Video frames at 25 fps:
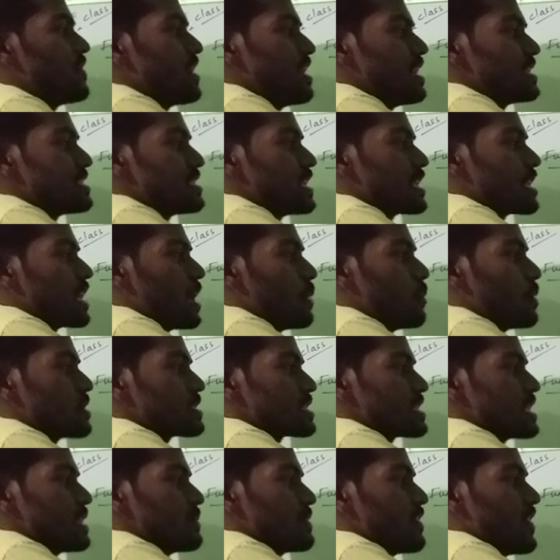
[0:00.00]
15 is a
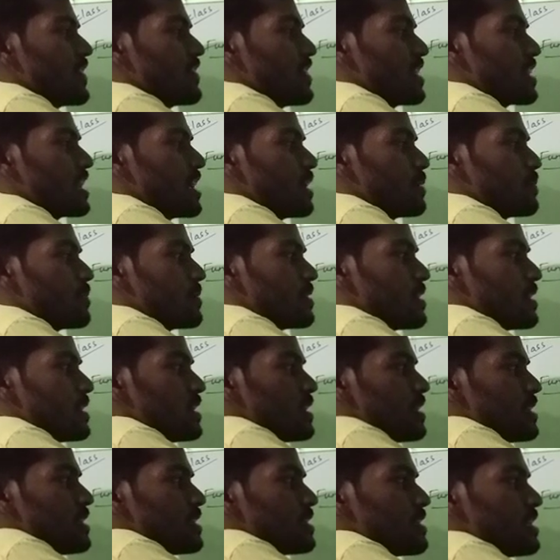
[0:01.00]
composite number. What will come?
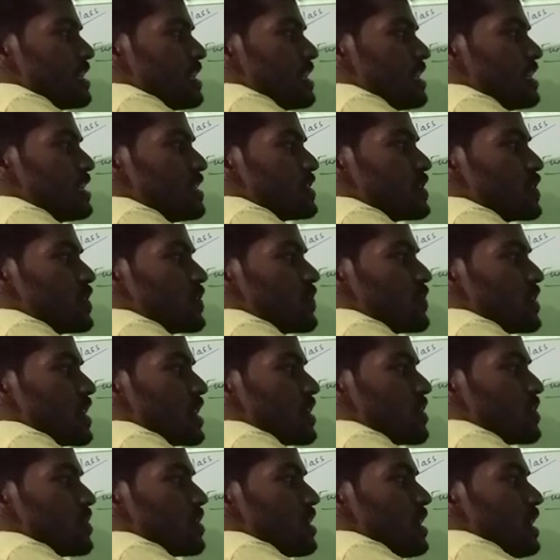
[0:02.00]
3 into
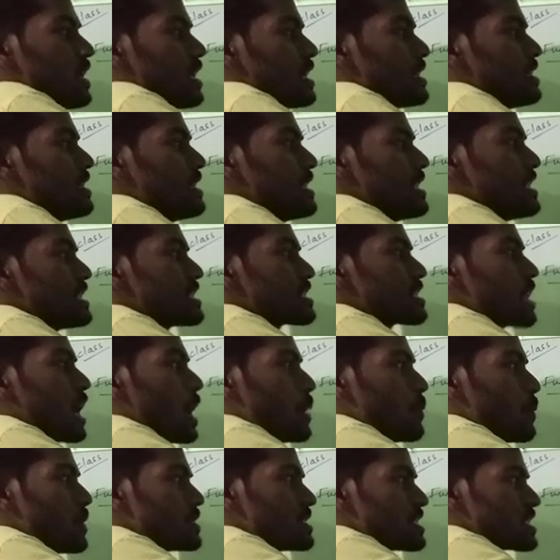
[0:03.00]
5. This is
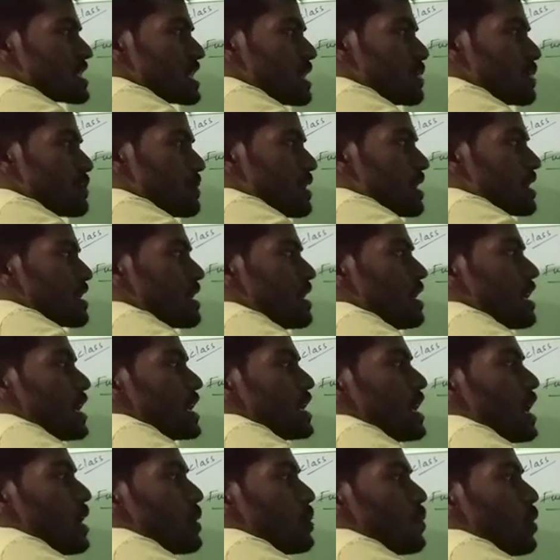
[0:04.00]
composite number.
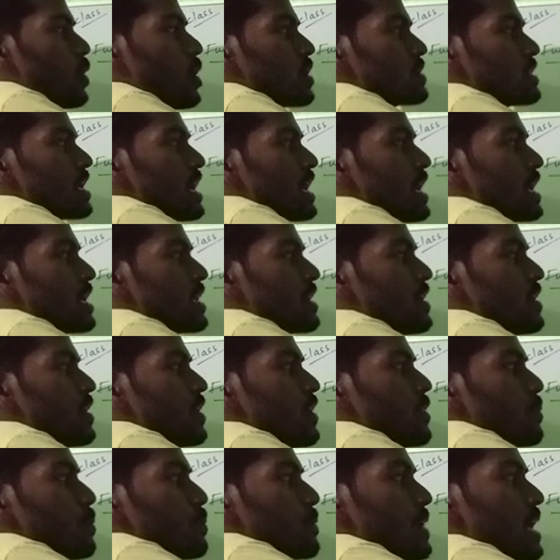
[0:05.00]
Now both are
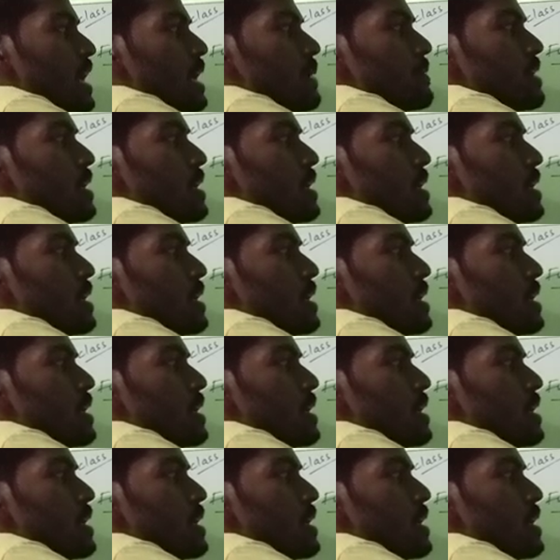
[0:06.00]
prime